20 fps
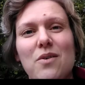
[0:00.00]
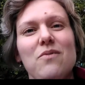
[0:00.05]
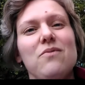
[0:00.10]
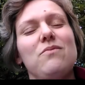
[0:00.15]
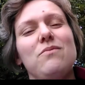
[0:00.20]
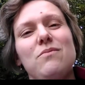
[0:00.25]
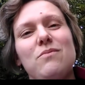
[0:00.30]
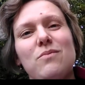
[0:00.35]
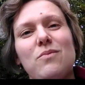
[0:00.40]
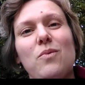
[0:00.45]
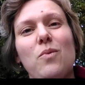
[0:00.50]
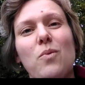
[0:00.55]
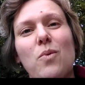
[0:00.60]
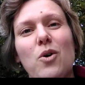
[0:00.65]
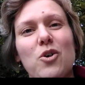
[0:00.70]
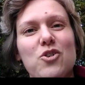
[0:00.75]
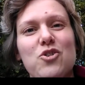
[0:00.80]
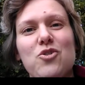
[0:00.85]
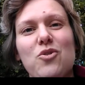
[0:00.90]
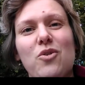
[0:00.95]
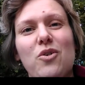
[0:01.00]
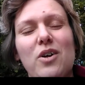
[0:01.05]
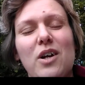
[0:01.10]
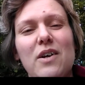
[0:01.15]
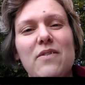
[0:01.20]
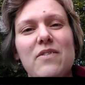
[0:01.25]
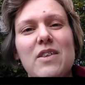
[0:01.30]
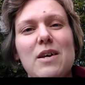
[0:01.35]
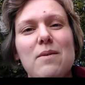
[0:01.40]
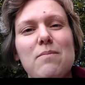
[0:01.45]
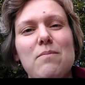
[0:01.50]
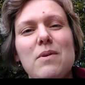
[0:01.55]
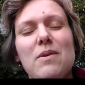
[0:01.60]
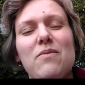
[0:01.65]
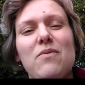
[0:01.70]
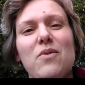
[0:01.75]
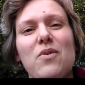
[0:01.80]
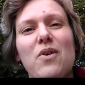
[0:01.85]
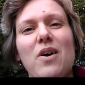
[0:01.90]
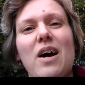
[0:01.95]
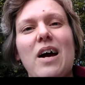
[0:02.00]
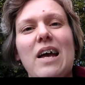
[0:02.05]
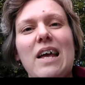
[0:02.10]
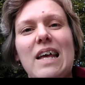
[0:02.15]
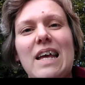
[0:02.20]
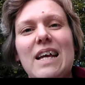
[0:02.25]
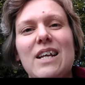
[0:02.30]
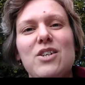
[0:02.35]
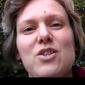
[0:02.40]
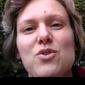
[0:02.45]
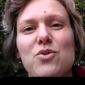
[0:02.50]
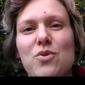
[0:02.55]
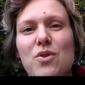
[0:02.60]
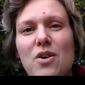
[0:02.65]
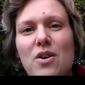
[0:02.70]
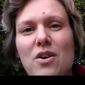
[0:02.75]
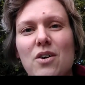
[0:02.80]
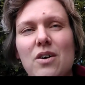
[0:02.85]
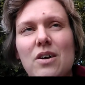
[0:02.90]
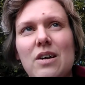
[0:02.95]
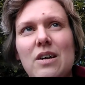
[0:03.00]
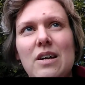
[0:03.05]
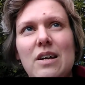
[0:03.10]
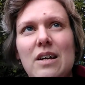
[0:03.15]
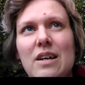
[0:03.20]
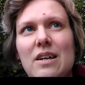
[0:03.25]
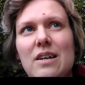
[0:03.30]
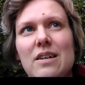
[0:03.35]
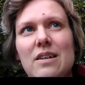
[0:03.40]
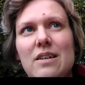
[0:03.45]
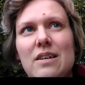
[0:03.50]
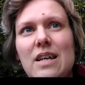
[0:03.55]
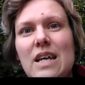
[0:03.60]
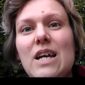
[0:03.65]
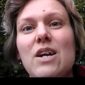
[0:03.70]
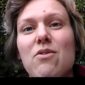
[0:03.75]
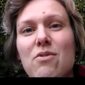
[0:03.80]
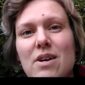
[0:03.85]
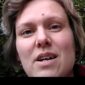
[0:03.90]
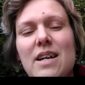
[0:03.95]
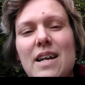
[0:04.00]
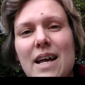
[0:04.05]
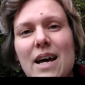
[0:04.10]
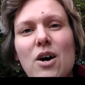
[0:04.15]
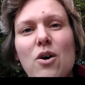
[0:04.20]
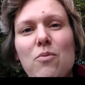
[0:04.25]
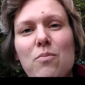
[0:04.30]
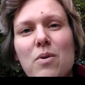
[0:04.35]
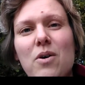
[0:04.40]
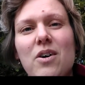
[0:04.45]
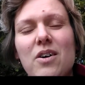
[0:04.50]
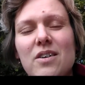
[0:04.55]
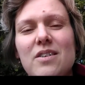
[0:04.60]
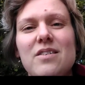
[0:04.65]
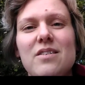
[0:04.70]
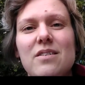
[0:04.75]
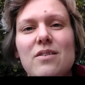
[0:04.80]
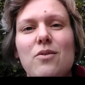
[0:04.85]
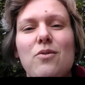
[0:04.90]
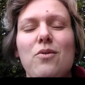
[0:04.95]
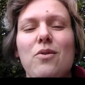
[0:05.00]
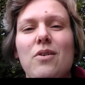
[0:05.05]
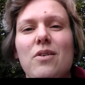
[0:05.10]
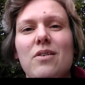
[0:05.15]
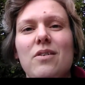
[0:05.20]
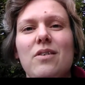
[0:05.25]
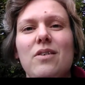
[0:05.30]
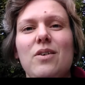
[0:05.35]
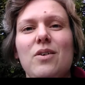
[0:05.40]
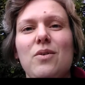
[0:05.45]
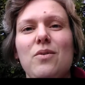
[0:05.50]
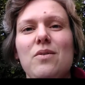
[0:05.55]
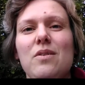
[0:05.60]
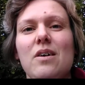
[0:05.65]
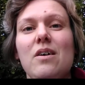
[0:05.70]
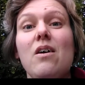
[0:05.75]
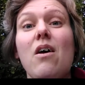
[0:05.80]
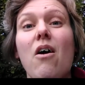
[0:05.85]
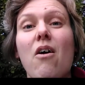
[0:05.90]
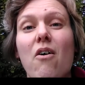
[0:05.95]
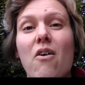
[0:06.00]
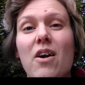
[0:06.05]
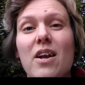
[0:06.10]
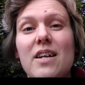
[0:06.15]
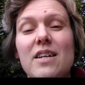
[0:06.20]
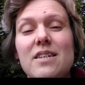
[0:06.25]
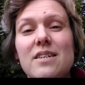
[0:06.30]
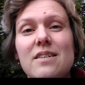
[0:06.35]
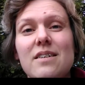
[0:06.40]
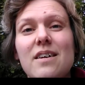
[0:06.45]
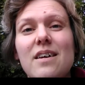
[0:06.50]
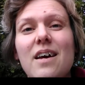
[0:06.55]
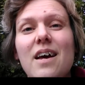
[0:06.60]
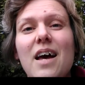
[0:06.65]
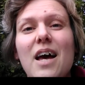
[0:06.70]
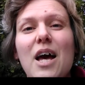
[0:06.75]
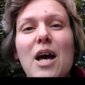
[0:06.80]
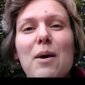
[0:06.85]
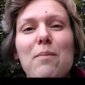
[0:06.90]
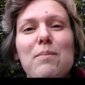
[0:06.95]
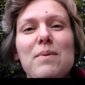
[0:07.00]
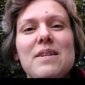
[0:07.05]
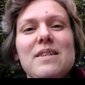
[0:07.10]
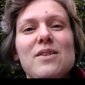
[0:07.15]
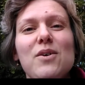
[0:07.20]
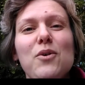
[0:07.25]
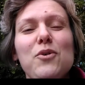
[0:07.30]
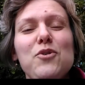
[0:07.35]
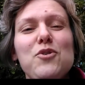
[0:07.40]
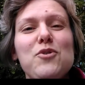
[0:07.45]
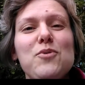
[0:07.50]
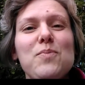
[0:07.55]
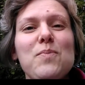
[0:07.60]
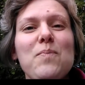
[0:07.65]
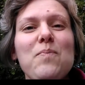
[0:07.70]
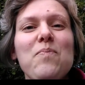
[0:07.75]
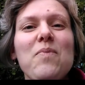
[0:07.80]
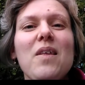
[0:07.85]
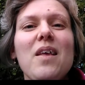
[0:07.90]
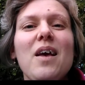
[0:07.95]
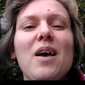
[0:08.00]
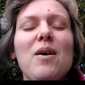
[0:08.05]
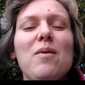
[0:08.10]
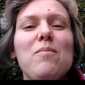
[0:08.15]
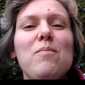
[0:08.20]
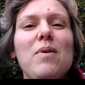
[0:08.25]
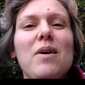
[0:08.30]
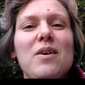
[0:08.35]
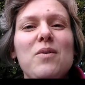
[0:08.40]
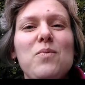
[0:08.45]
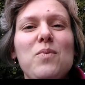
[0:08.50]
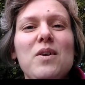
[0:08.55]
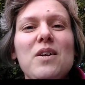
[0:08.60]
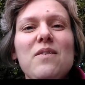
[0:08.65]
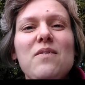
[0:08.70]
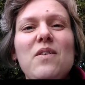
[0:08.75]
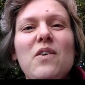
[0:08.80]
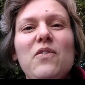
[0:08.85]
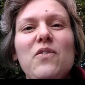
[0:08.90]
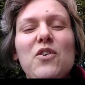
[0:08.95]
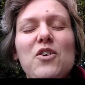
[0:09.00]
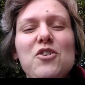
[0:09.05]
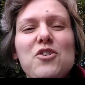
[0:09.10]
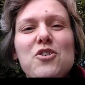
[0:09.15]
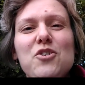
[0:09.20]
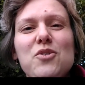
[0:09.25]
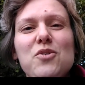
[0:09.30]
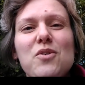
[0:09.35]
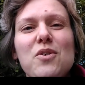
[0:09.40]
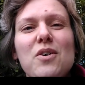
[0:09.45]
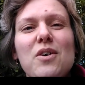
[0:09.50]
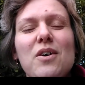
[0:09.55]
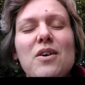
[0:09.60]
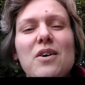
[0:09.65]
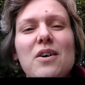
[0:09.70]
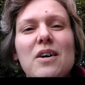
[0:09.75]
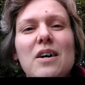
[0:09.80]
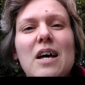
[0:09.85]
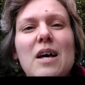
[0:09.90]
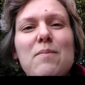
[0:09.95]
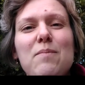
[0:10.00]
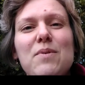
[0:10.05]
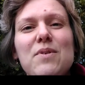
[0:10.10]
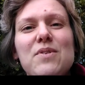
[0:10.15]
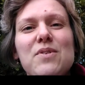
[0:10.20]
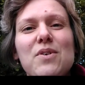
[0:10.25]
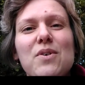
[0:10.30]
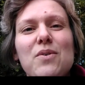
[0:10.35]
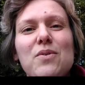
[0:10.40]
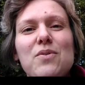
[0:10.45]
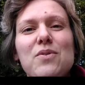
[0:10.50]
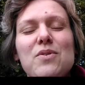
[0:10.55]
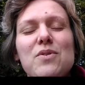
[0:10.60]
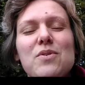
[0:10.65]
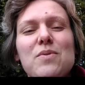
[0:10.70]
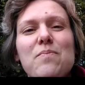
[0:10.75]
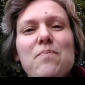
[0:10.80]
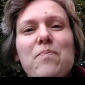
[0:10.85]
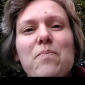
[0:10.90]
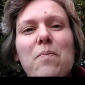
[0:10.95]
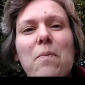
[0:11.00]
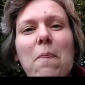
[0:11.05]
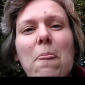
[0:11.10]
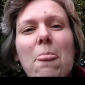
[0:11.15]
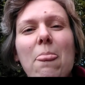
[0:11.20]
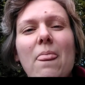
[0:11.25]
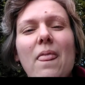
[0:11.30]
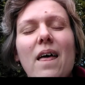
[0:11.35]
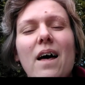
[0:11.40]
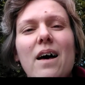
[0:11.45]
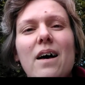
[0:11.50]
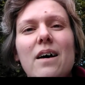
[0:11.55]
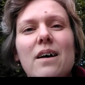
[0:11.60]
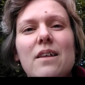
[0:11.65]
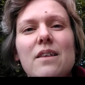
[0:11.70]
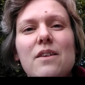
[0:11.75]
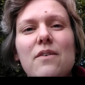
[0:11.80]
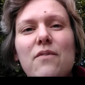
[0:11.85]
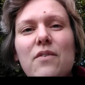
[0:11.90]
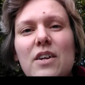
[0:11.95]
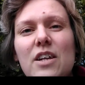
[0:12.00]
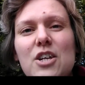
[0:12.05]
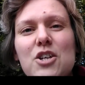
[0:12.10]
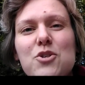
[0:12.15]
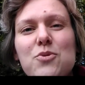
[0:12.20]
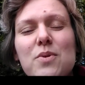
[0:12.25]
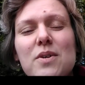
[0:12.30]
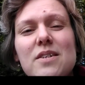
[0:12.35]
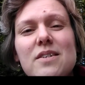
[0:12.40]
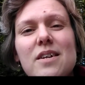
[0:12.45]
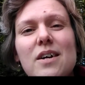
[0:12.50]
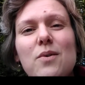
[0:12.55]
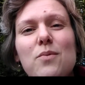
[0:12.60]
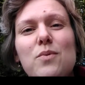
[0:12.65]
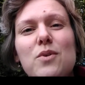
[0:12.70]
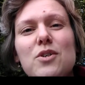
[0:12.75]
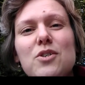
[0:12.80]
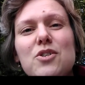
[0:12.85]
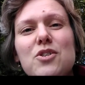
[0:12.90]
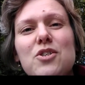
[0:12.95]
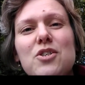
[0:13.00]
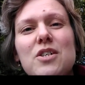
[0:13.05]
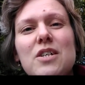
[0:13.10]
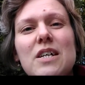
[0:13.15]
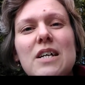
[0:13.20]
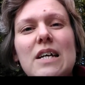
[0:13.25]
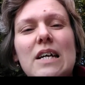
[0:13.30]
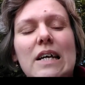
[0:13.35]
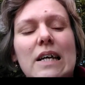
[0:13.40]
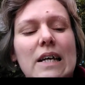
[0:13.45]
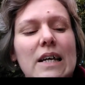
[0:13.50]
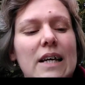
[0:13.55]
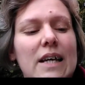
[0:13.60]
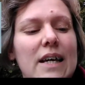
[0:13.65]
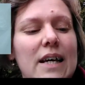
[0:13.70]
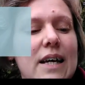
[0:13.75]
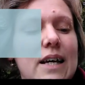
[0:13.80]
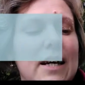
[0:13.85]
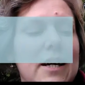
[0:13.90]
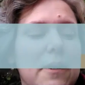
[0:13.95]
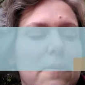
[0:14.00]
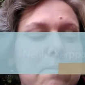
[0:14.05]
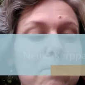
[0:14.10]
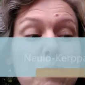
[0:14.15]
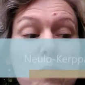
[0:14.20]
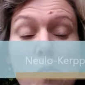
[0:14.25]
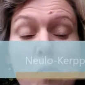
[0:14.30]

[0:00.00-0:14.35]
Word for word: to watch all of them before I get to the here and now part or you know the current episodes. But one of the first uh, episodes, and uh, the Finnish ones I watched, uh,